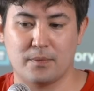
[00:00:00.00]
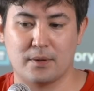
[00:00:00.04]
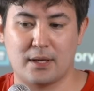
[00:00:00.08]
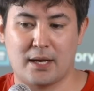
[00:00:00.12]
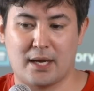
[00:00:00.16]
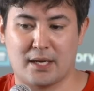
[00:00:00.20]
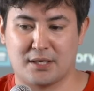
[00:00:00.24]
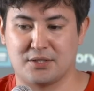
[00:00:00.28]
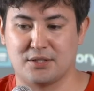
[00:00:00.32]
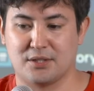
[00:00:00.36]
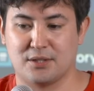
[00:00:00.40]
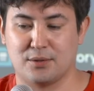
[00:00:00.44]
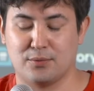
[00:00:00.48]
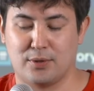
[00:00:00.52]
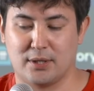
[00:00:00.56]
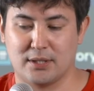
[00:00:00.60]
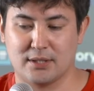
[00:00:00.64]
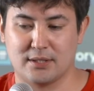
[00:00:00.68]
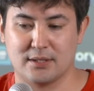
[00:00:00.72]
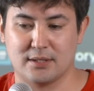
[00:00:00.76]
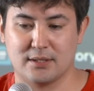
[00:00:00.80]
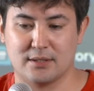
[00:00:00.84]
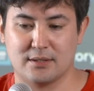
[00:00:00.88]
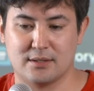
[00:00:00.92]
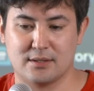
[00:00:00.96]
actually
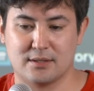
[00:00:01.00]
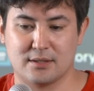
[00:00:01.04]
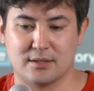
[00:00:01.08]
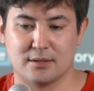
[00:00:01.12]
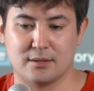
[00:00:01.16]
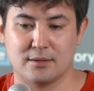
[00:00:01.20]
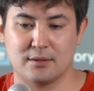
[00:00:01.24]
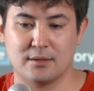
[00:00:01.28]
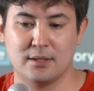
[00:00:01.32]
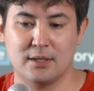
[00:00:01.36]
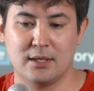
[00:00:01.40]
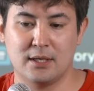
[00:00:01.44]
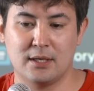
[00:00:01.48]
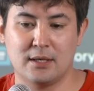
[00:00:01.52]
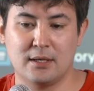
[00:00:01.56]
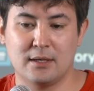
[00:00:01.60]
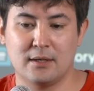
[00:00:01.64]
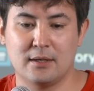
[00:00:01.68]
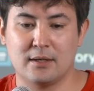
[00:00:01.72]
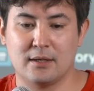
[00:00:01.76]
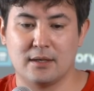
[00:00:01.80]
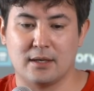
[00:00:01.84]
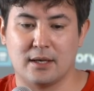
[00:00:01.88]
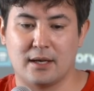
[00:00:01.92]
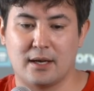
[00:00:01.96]
wanted. So
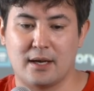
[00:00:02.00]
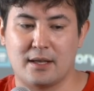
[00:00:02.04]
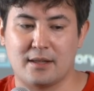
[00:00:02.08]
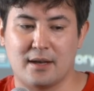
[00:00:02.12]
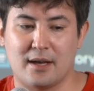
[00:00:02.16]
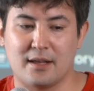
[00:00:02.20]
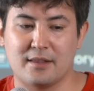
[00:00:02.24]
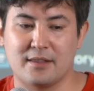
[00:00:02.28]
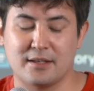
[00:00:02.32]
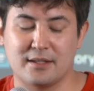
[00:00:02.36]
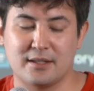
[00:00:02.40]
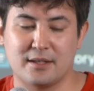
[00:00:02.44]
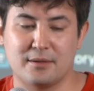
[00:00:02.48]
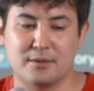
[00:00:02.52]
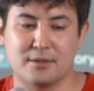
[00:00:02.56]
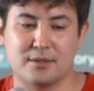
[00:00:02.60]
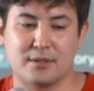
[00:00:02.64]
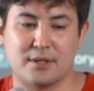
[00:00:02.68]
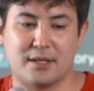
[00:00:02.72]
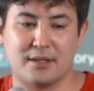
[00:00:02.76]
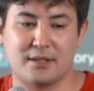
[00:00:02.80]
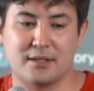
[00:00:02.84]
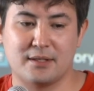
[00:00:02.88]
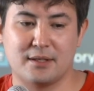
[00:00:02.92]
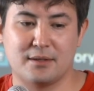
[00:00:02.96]
I think that
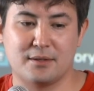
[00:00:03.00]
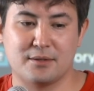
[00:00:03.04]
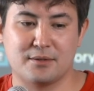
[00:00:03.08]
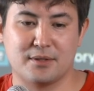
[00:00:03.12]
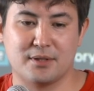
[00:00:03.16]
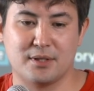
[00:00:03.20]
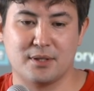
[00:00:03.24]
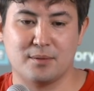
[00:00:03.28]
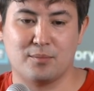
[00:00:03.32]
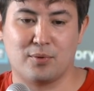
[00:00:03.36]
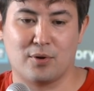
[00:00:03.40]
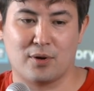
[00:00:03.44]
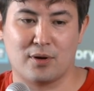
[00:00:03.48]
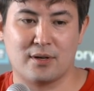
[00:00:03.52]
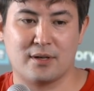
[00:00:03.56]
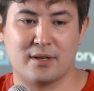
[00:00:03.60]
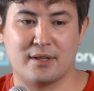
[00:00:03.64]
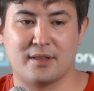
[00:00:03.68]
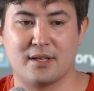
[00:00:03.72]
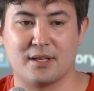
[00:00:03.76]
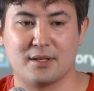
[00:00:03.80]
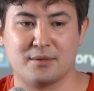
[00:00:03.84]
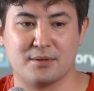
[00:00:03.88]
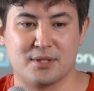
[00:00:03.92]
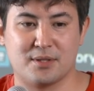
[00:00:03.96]
was really important. I
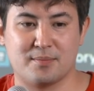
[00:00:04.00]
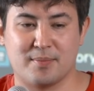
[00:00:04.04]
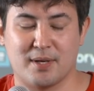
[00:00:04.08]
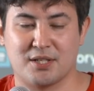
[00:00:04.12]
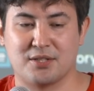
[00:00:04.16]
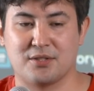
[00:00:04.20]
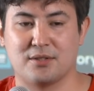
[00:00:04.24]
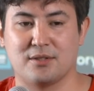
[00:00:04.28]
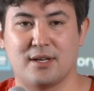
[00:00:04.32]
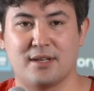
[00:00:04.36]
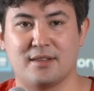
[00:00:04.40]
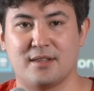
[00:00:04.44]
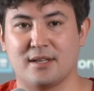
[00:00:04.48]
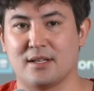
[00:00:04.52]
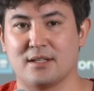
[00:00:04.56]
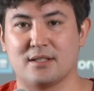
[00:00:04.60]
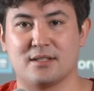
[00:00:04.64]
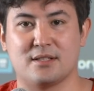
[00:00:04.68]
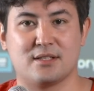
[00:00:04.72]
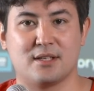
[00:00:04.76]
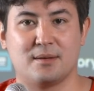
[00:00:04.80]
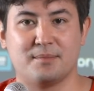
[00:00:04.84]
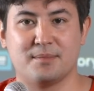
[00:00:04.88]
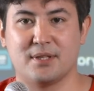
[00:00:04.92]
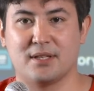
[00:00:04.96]
think it was special. I think it's
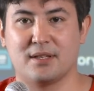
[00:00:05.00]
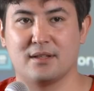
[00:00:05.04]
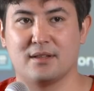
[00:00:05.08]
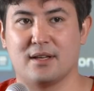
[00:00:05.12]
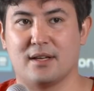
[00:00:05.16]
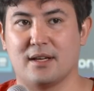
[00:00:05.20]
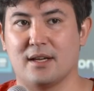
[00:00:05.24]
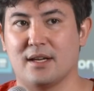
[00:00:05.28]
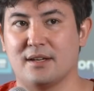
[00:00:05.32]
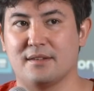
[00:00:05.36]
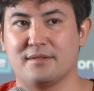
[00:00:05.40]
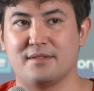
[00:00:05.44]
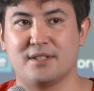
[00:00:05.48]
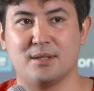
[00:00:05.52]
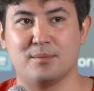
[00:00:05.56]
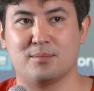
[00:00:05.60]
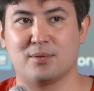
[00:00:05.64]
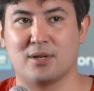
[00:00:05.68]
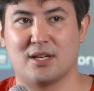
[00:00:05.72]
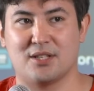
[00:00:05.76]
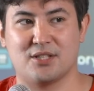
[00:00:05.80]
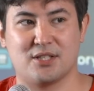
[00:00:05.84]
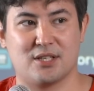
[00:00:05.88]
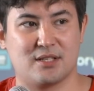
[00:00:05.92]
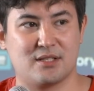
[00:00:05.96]
something that NFT
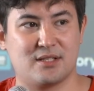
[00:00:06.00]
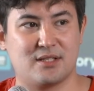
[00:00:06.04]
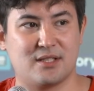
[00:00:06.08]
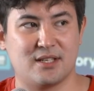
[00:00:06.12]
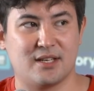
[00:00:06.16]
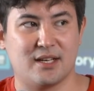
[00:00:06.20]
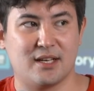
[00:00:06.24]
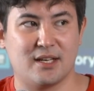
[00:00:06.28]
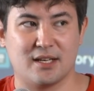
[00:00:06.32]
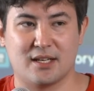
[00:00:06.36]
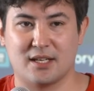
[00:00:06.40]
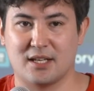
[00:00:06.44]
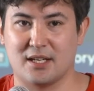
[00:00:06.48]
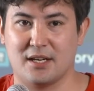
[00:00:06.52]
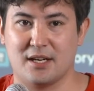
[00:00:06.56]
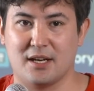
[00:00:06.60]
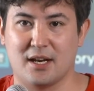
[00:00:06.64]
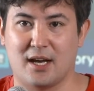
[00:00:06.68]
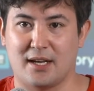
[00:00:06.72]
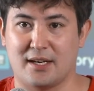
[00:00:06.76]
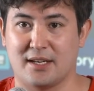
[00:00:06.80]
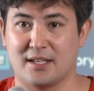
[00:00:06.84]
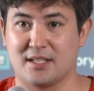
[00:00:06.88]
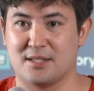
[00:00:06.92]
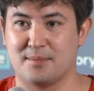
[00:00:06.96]
projects today
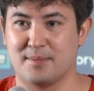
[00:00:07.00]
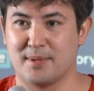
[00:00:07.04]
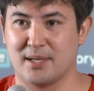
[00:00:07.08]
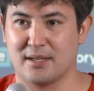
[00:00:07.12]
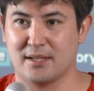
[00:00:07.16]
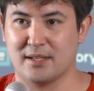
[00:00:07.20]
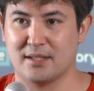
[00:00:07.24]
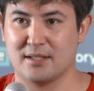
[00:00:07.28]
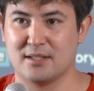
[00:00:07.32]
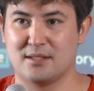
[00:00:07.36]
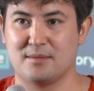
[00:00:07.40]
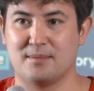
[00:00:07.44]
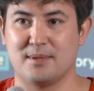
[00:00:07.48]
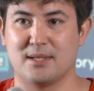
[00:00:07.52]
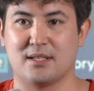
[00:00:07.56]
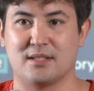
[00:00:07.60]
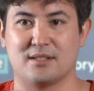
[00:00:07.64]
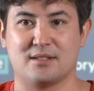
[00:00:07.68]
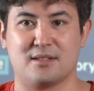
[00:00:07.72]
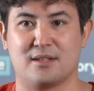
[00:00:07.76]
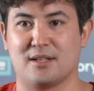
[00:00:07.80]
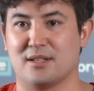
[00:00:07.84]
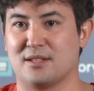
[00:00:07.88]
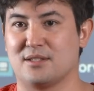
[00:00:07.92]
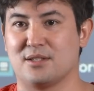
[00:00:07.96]
cannot experience because
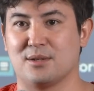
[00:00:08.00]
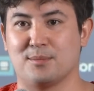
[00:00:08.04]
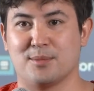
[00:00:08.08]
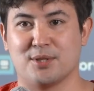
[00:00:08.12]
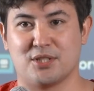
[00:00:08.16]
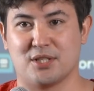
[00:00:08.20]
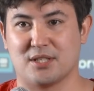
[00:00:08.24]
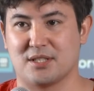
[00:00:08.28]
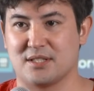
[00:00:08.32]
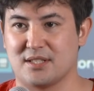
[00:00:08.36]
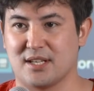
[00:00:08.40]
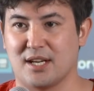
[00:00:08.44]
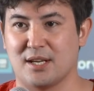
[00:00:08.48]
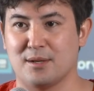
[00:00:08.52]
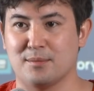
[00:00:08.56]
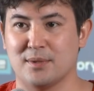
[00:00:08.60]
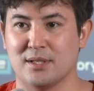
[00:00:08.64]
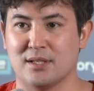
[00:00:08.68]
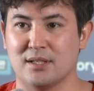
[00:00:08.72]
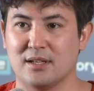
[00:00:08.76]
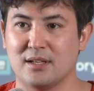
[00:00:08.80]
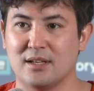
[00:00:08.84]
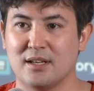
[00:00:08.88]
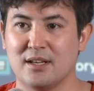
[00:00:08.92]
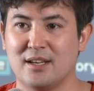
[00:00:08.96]
there is so much
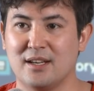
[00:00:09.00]
excitement,